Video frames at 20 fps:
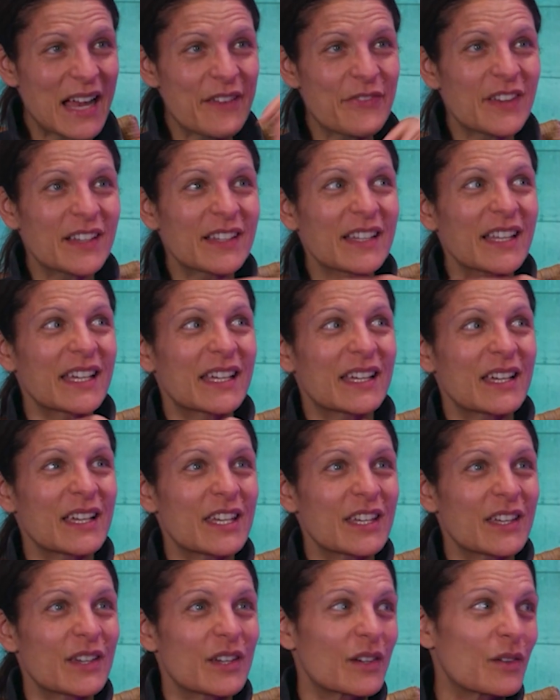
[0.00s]
I feel like,
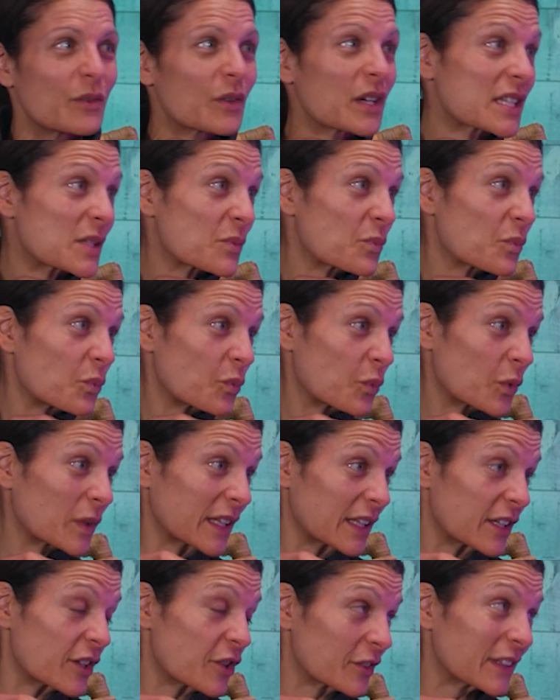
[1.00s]
because
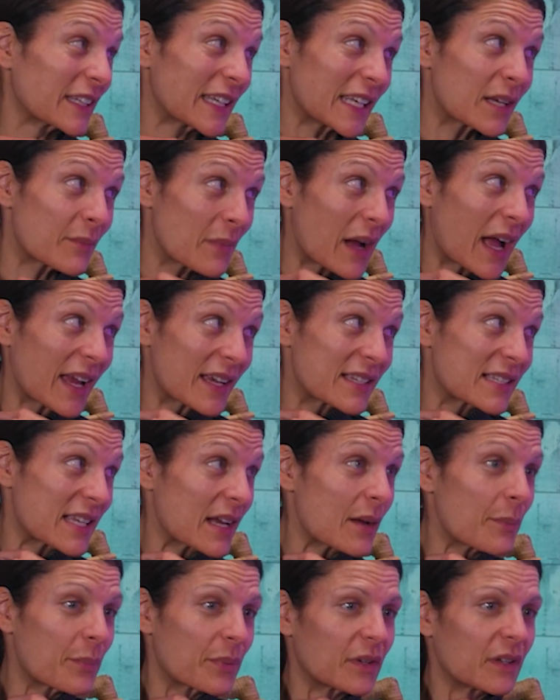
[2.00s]
you're leading by
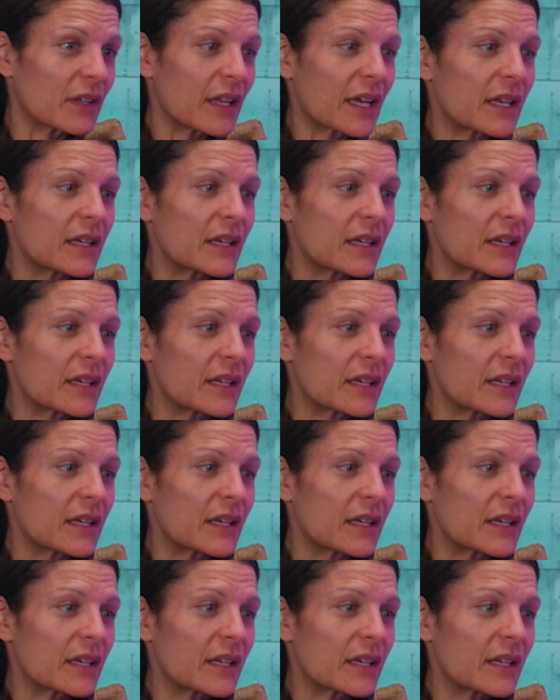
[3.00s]
example.